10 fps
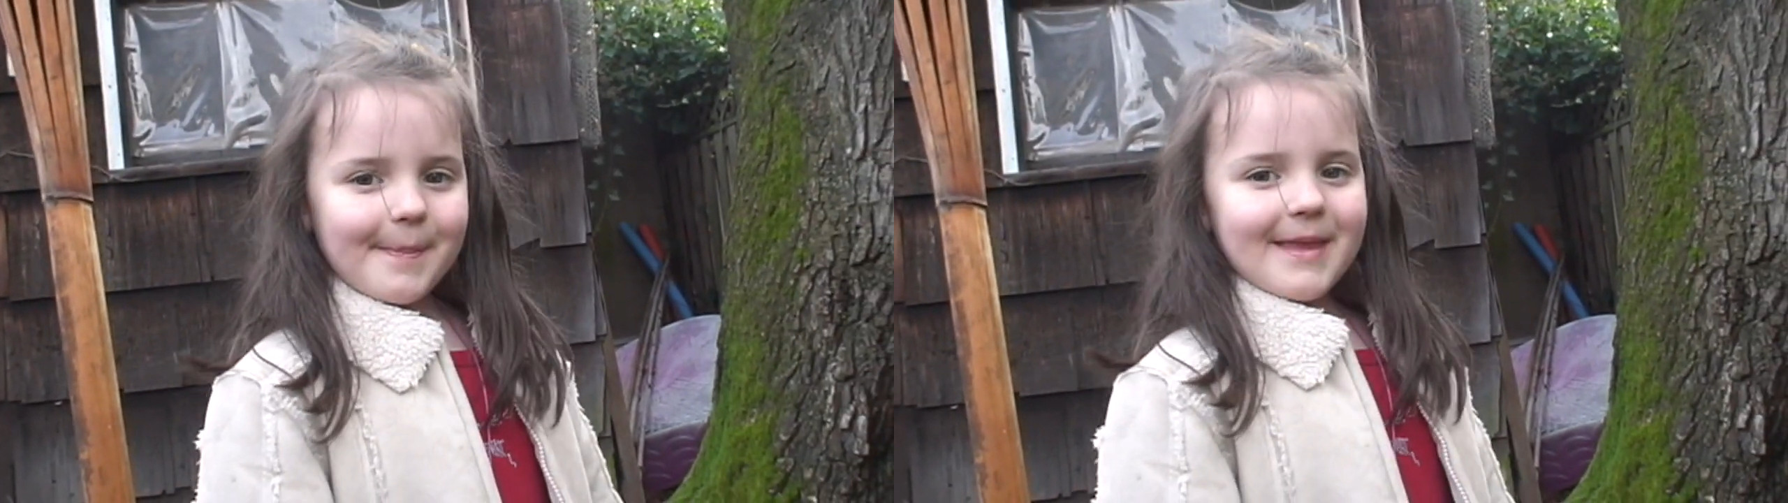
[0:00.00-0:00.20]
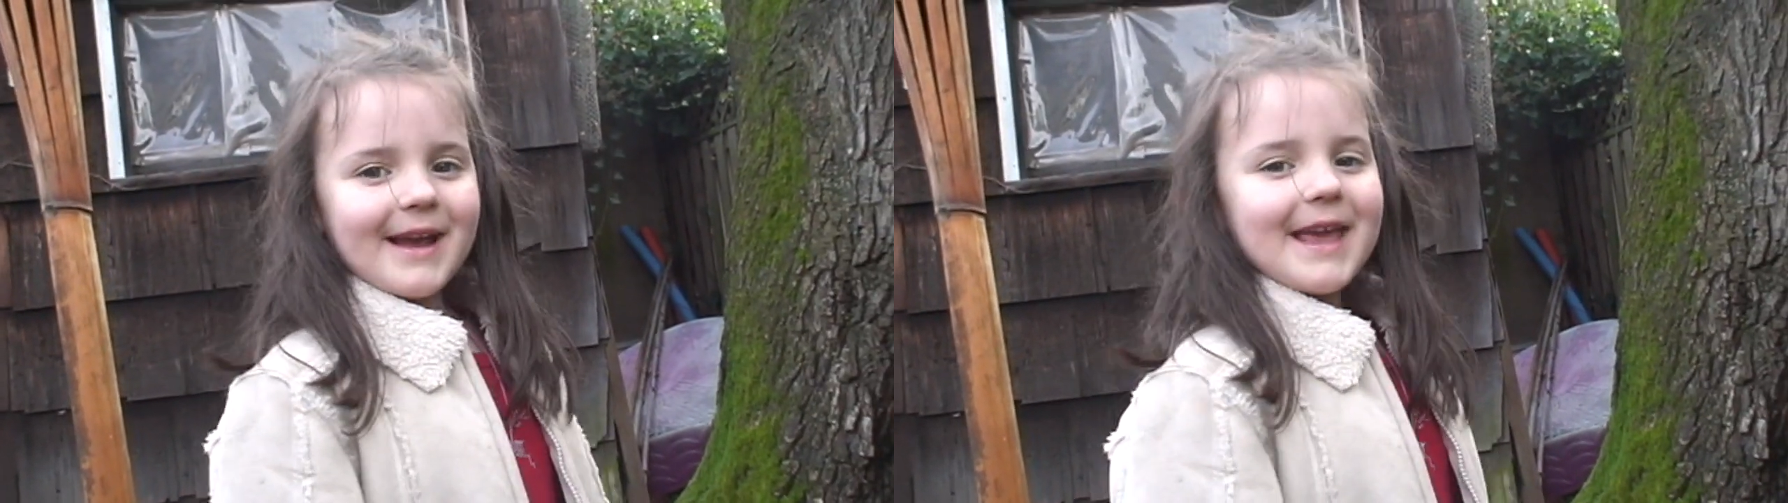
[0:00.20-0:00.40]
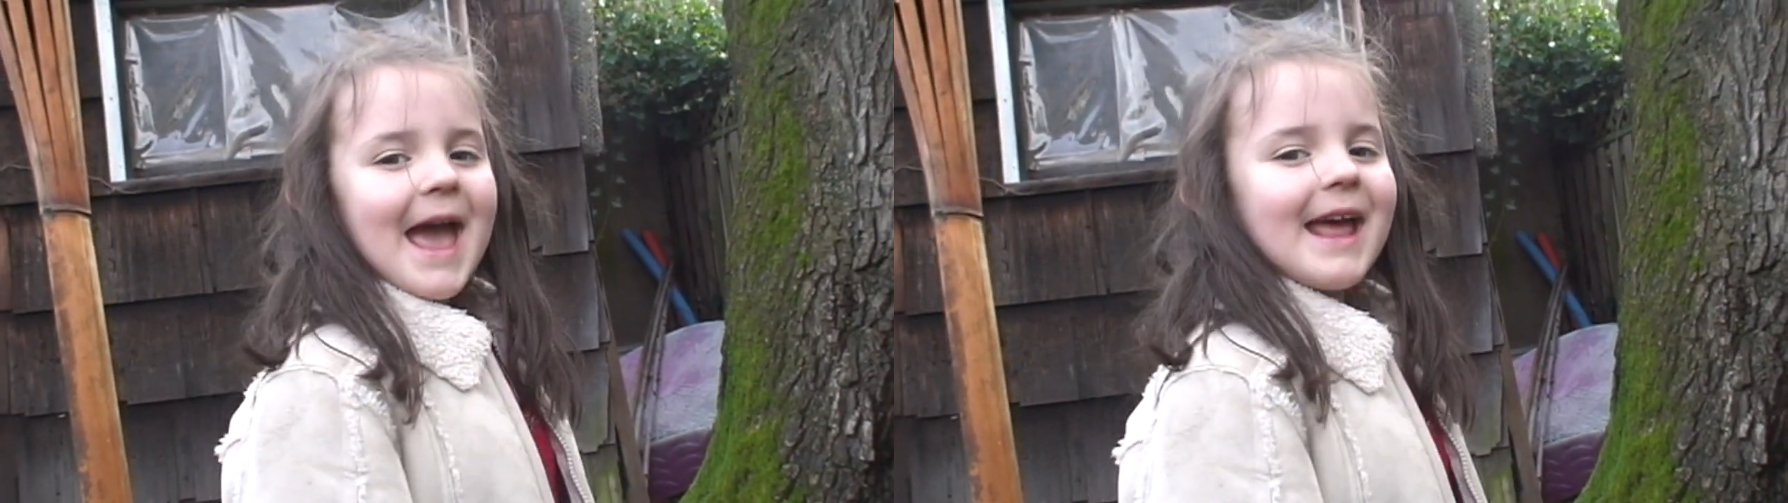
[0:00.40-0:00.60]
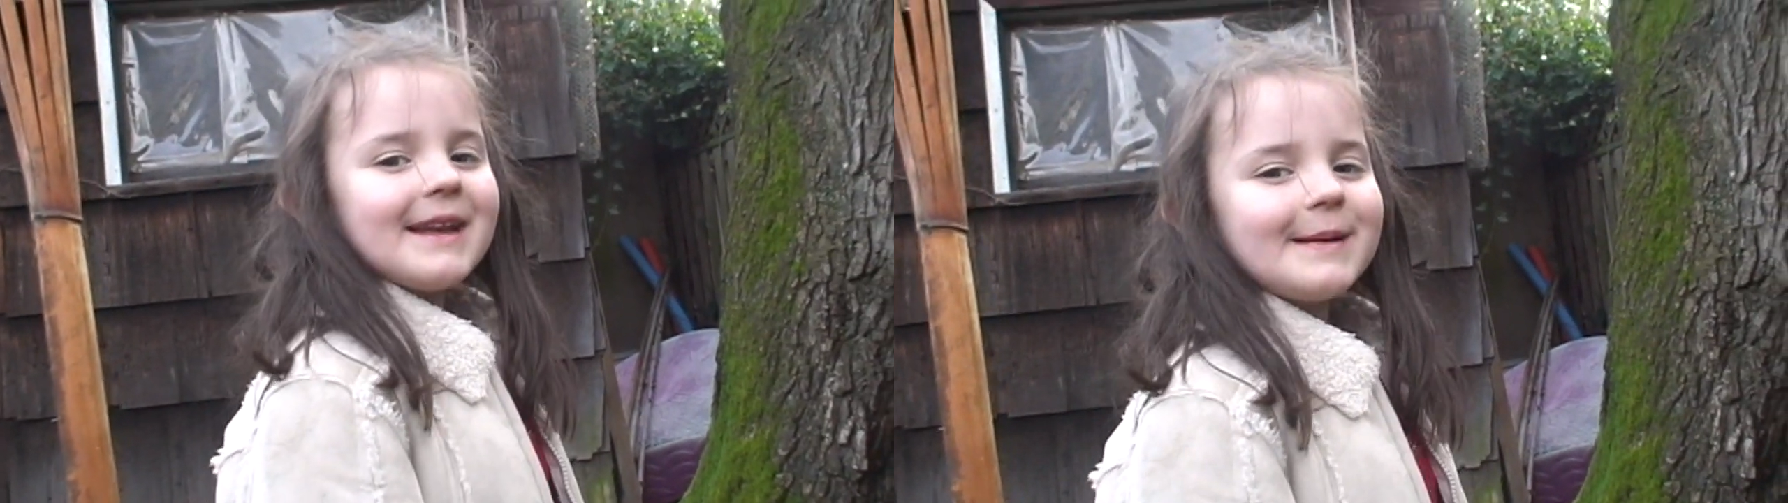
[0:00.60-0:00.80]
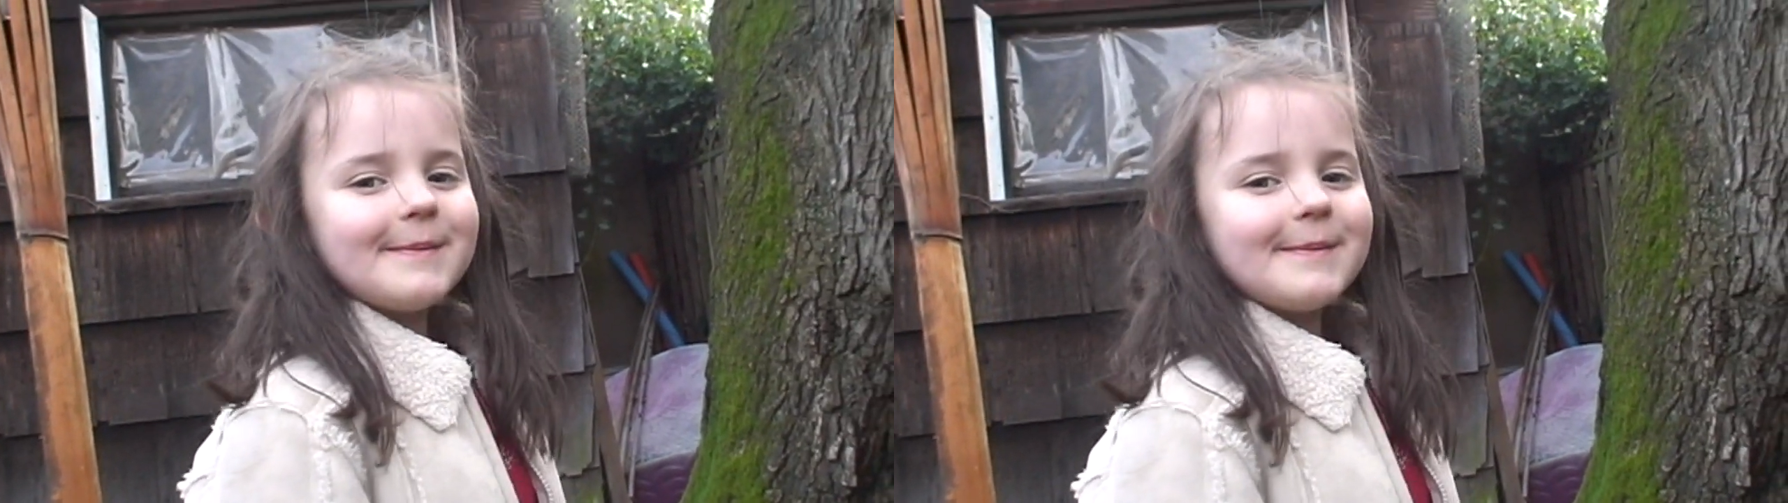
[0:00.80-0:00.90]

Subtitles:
Again,